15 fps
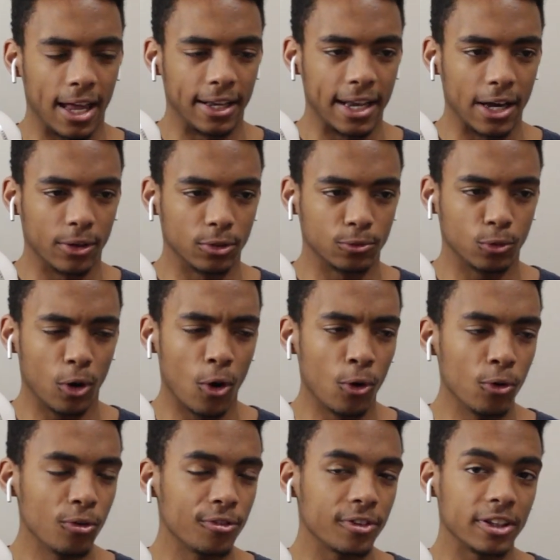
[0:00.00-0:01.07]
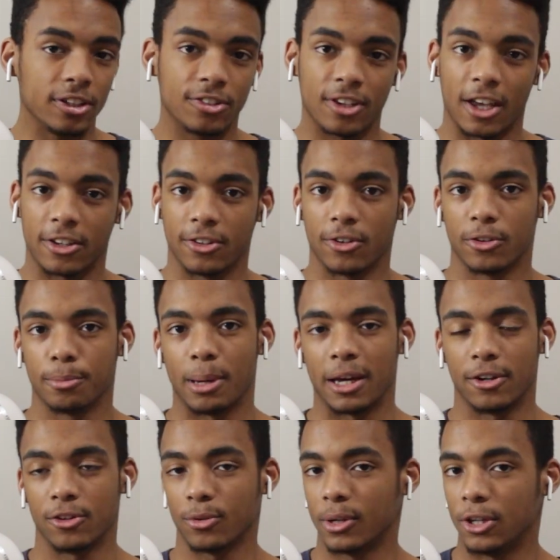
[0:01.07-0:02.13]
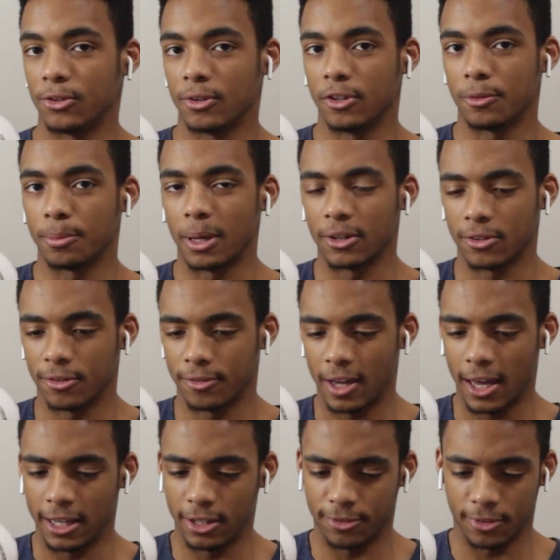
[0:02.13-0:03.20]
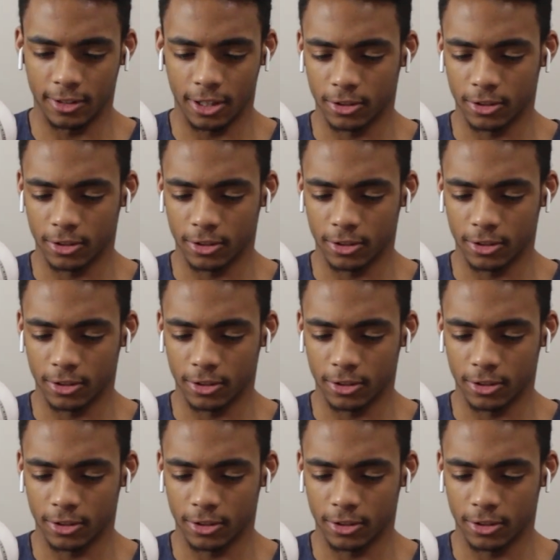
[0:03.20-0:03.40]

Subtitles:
are now overly shadowed by the 2020 specs of anything,